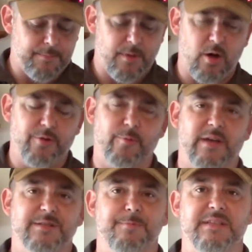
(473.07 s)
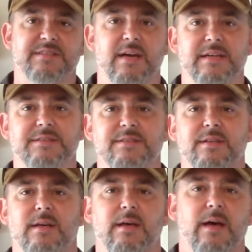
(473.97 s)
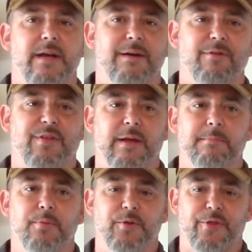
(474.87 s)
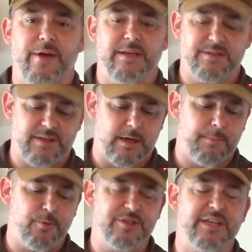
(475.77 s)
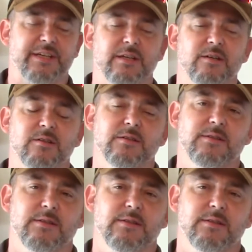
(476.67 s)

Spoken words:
All the recipe sites and everything put things in a particular